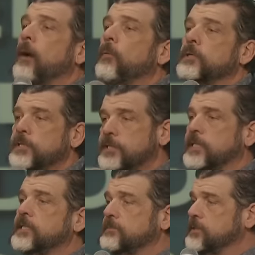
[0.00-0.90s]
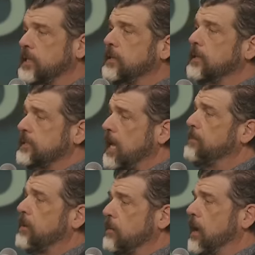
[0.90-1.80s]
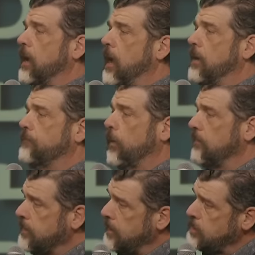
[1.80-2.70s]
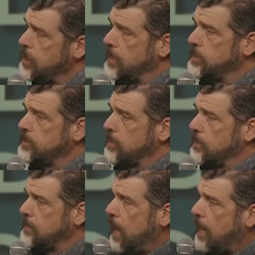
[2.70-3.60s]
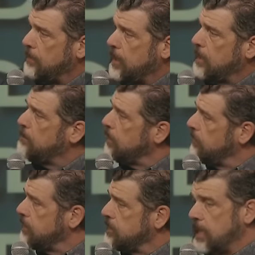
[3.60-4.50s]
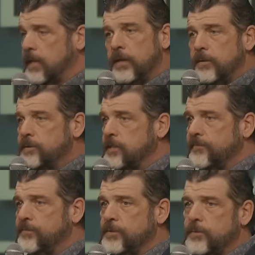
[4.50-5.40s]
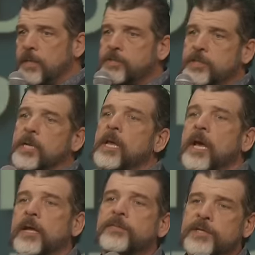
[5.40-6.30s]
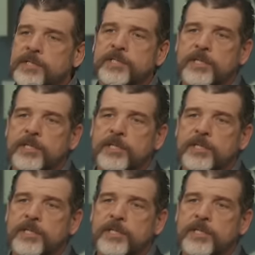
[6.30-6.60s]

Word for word: want to see some suddenlies happen in my life where everything changes on a dime and it pivots and it goes a different direction. And this is a